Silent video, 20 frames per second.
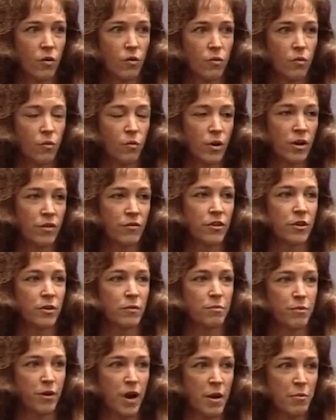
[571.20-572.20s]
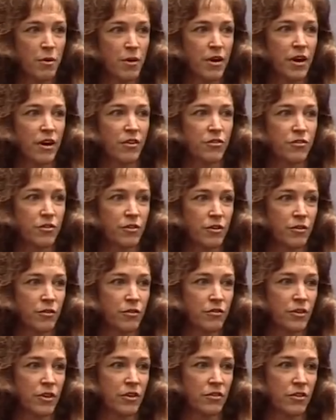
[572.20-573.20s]
or simply a misguided
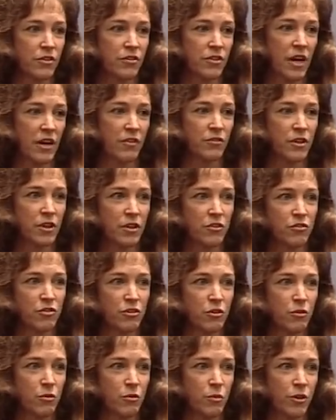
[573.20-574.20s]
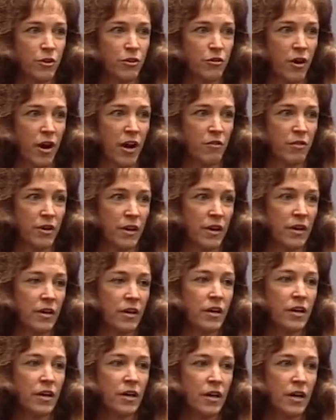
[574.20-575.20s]
attempt to reclaim what she had
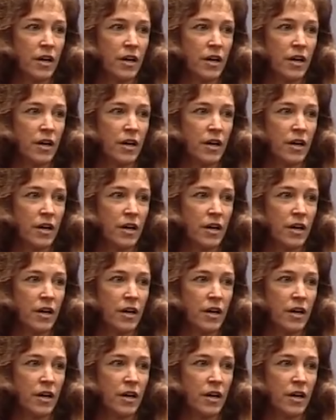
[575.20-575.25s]
lost?